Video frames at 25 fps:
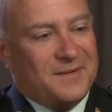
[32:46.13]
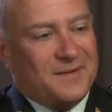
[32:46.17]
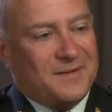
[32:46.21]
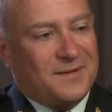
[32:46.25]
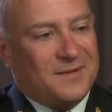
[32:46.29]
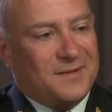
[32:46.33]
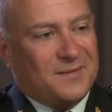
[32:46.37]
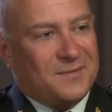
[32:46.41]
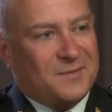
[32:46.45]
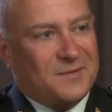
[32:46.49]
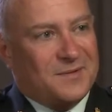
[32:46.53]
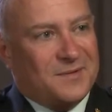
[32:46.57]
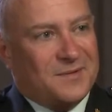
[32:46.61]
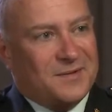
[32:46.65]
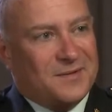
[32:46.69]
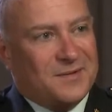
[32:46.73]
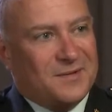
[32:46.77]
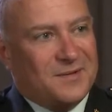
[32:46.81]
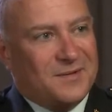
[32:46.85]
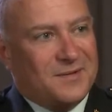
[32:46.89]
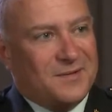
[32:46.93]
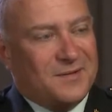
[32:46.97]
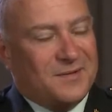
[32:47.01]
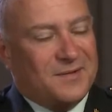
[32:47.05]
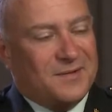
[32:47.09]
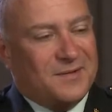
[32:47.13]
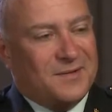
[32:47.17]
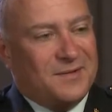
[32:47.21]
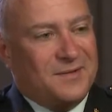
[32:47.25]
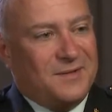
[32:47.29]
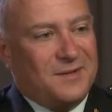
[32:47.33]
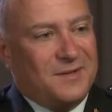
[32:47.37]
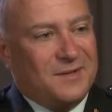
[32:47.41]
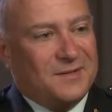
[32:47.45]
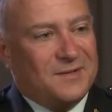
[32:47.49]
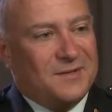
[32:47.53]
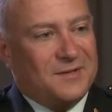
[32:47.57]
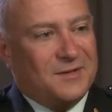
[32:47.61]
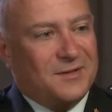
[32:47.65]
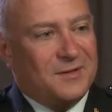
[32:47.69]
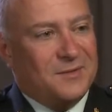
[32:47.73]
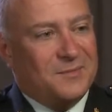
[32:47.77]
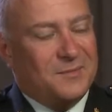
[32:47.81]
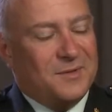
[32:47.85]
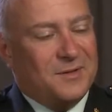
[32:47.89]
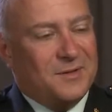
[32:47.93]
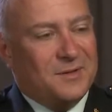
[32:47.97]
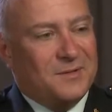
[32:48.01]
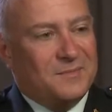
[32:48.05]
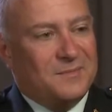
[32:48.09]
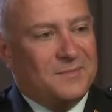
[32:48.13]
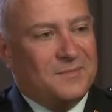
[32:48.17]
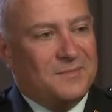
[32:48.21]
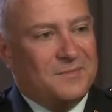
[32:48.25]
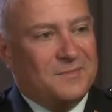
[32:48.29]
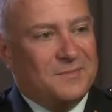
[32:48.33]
I'll tell them in an